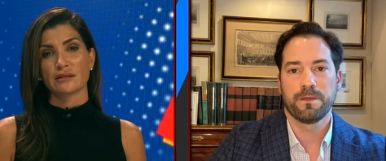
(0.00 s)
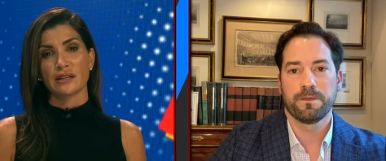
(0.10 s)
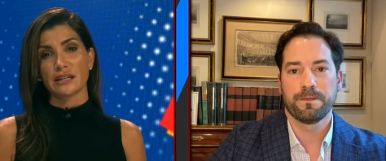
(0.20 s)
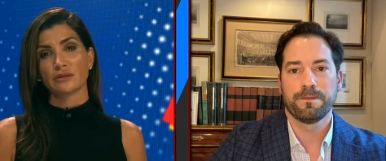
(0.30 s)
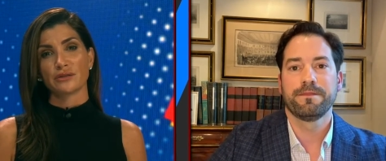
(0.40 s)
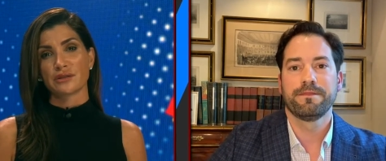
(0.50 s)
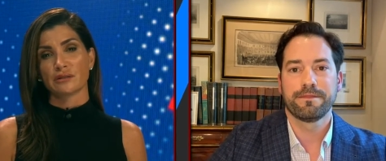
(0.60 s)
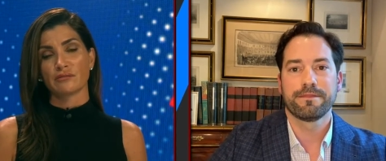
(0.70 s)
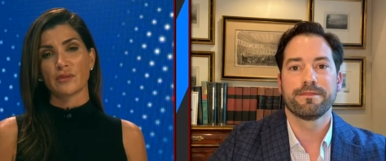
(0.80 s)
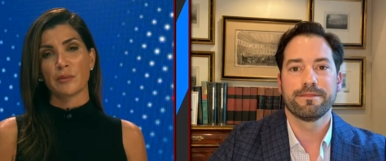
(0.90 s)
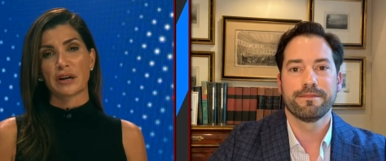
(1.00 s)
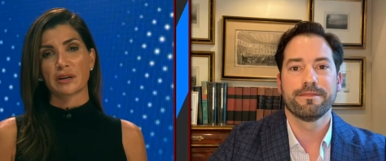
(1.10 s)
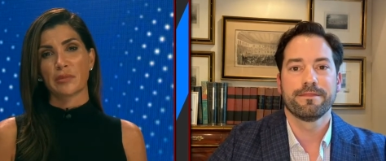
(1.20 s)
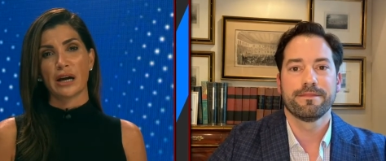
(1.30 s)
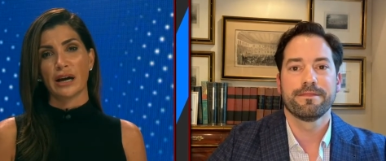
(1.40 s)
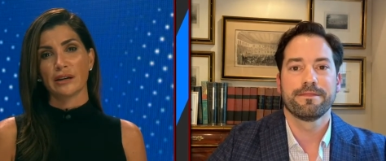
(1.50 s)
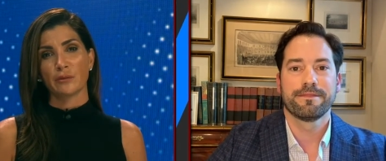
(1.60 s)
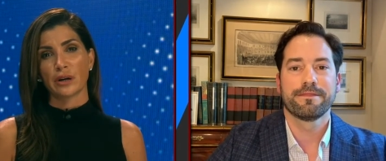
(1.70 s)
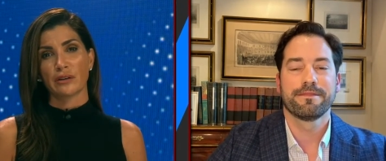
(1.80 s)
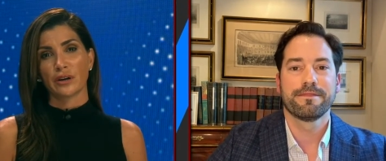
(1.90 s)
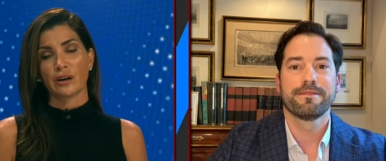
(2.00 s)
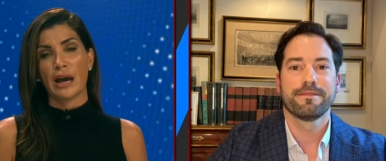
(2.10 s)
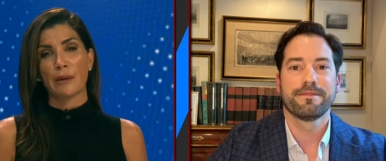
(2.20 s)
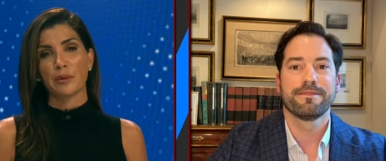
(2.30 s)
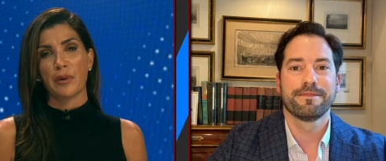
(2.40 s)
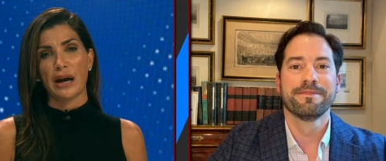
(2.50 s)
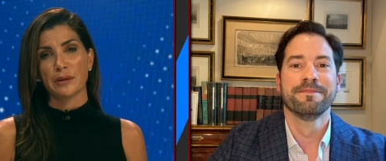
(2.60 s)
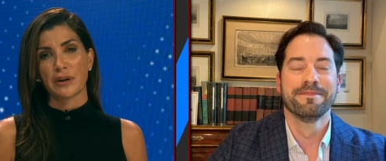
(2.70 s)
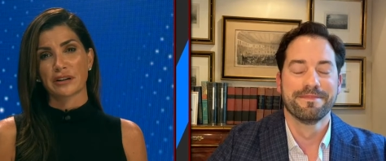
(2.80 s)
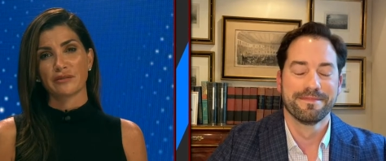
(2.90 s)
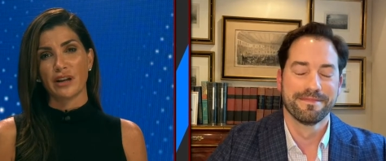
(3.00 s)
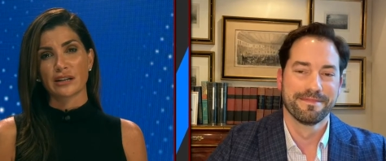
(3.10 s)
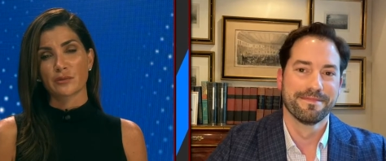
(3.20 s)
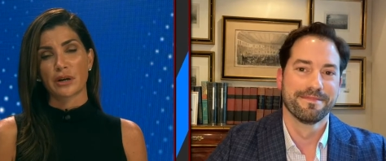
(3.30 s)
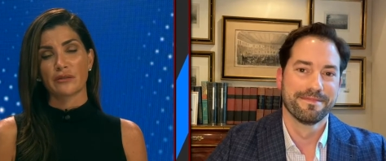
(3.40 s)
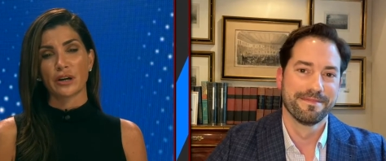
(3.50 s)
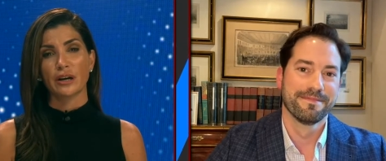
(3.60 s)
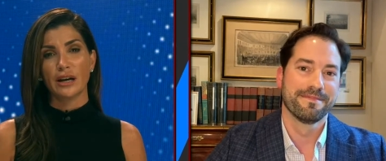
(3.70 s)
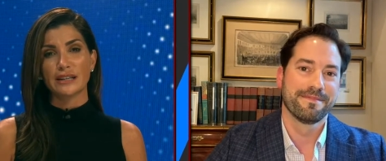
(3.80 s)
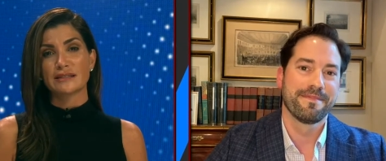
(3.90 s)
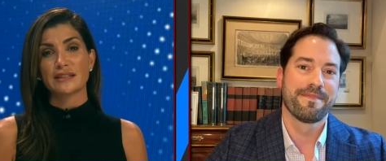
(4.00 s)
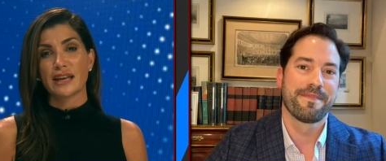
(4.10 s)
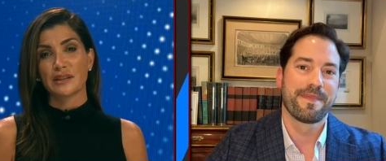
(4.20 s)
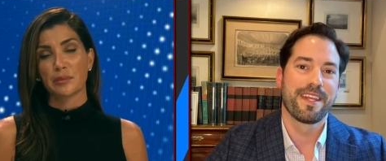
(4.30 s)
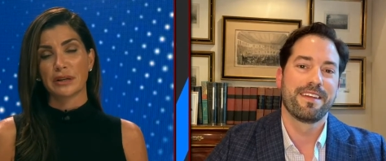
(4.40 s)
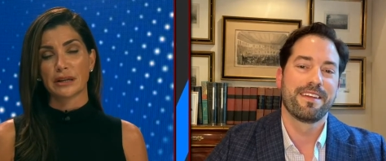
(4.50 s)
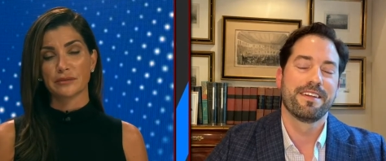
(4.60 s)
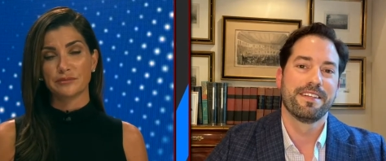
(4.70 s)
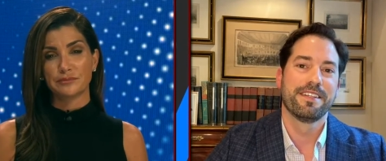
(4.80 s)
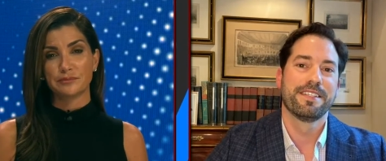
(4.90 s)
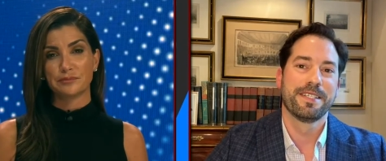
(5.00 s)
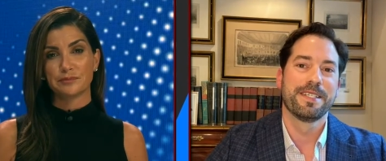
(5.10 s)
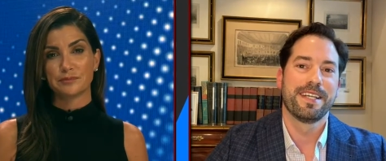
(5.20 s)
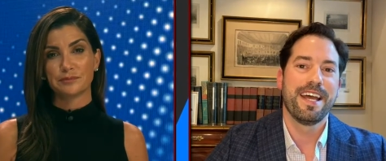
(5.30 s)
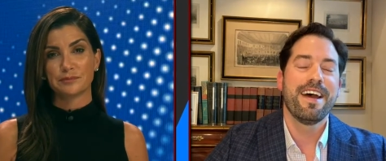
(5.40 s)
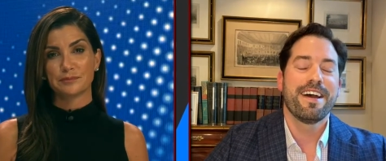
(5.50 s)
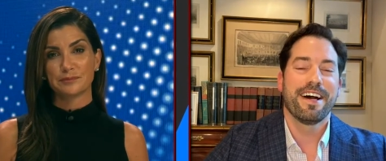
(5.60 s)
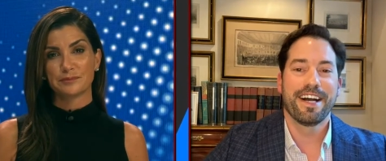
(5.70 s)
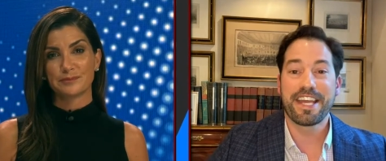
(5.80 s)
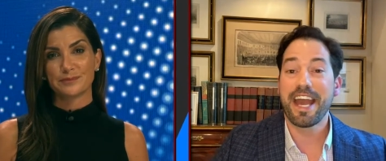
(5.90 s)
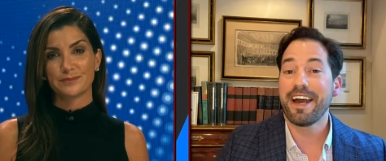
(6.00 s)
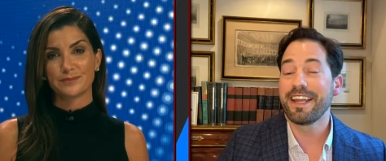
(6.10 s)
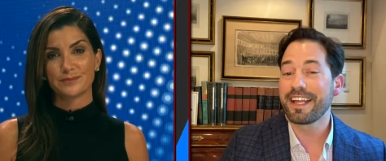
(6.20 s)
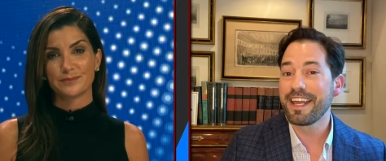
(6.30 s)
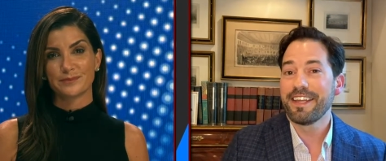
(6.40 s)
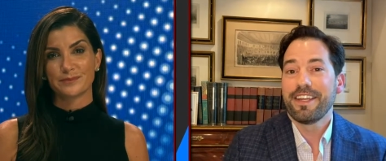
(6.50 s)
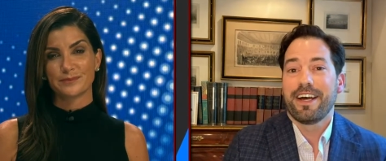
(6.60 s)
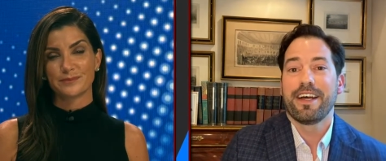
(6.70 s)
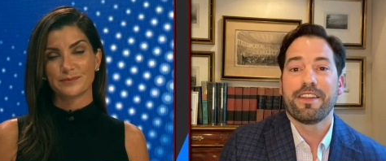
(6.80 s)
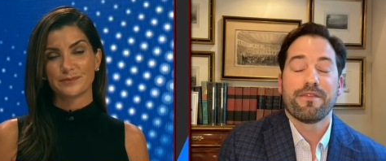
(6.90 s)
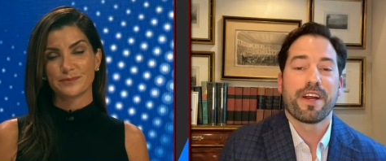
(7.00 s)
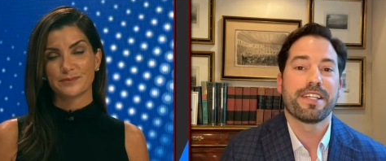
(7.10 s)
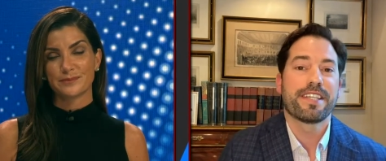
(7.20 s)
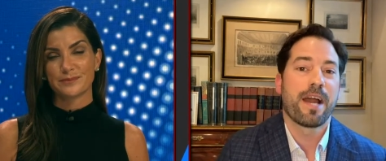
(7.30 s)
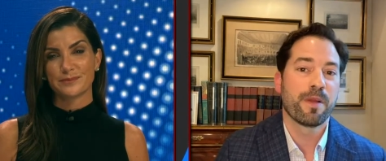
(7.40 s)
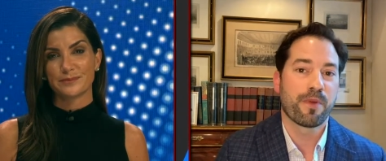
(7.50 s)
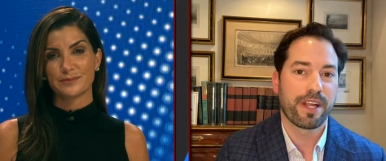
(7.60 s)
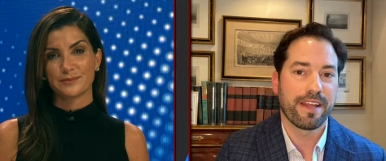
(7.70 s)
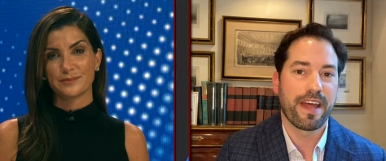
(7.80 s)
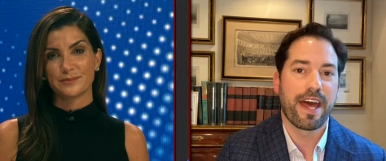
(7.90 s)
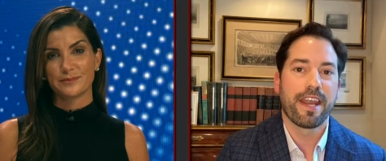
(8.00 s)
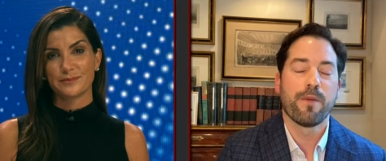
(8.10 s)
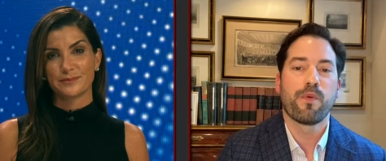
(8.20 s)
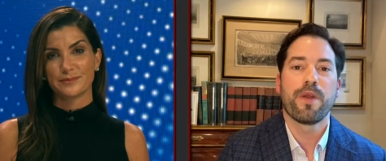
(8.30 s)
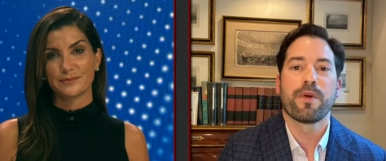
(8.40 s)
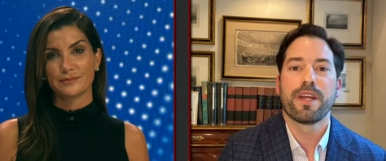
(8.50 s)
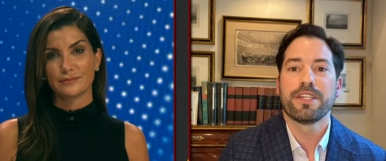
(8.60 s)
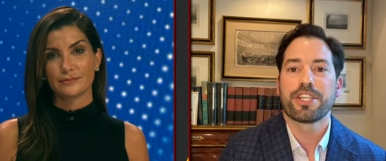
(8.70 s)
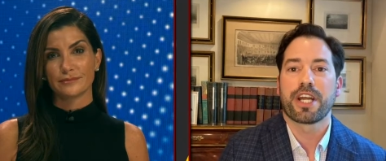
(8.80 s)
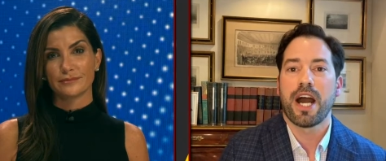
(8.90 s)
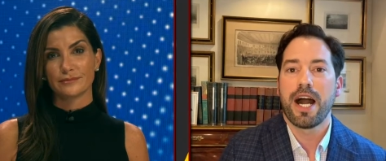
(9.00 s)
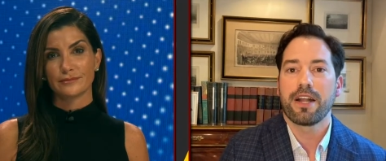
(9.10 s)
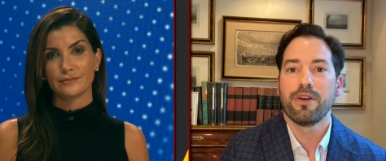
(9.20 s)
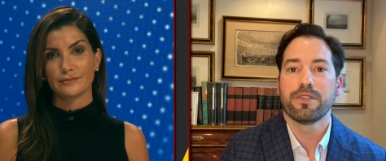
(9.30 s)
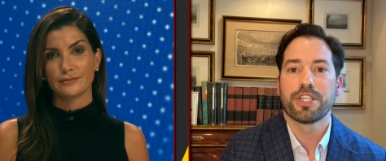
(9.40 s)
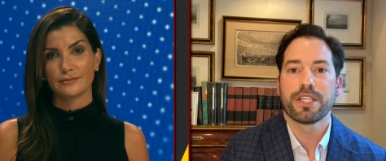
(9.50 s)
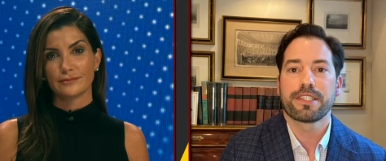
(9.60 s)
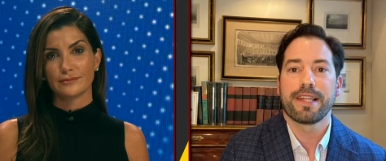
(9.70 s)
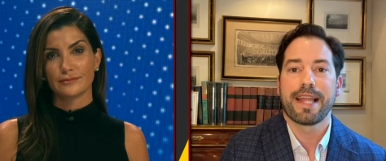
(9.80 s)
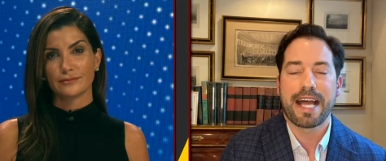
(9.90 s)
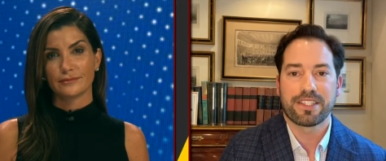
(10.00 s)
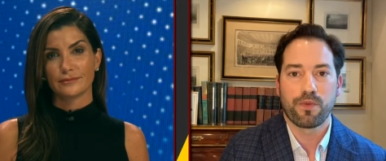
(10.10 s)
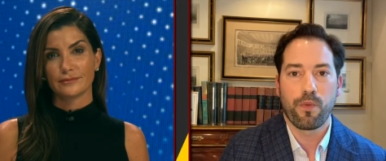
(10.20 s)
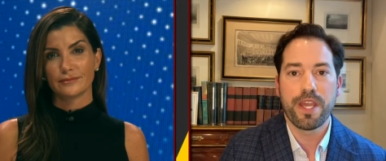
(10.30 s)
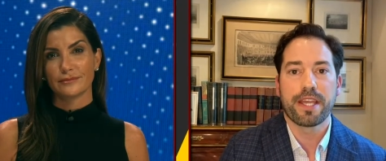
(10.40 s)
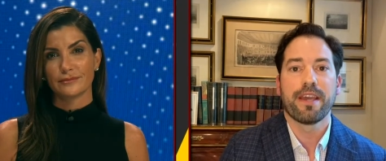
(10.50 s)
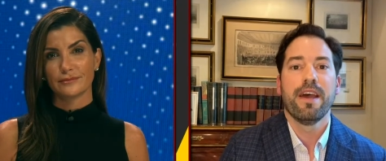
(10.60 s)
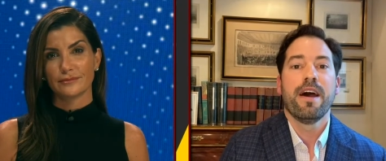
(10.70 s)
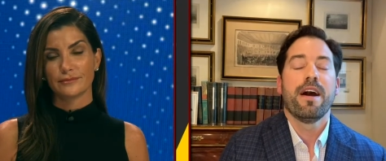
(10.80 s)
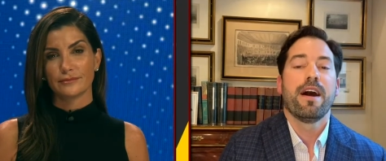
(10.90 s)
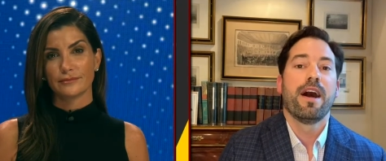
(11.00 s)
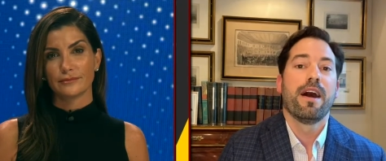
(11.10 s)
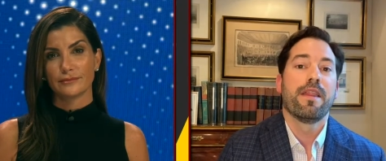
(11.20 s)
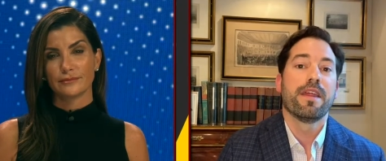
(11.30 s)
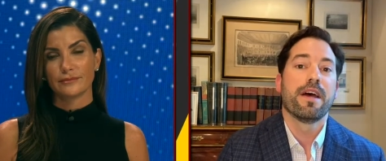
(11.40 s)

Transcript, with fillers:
Speaker 1: and eagles and American pie and whatever, uh, apple pie and American flags, whatever. Didn't see that in the plan.
Speaker 2: Uh, yeah, and again, uh, very timely bringing that up. We were in Chicago just last week uh,